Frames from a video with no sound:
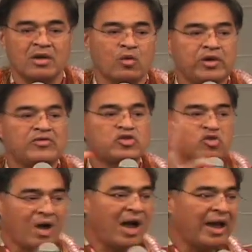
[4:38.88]
We've
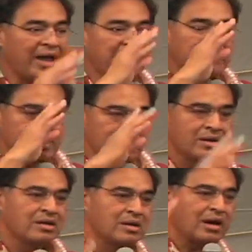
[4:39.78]
tried
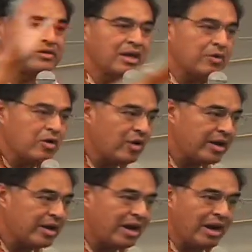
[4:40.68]
a
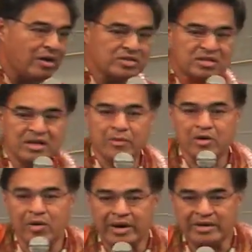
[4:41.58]
Democratic House,
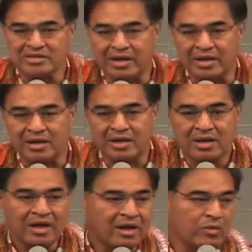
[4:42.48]
Democratic Senate,
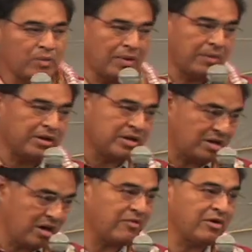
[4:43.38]
and a
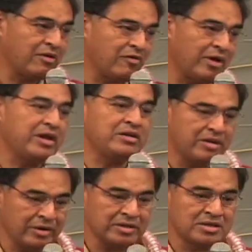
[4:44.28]
Republican governor for 8
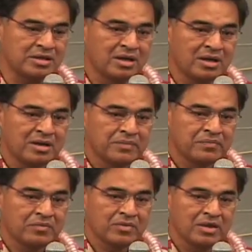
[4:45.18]
years.
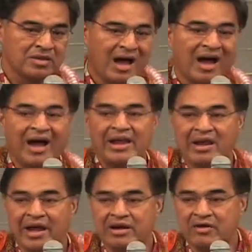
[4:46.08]
The
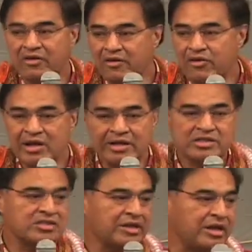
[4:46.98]
highlight of every
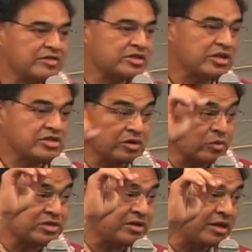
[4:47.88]
legislative session
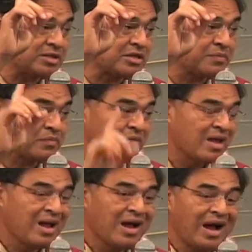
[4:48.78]
was this:
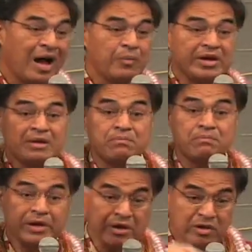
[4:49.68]
how many
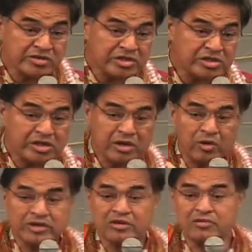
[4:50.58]
bills is she
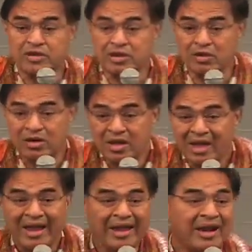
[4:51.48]
going to veto,
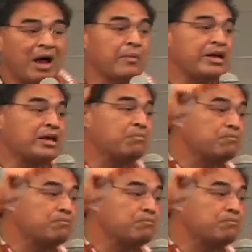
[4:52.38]
and how many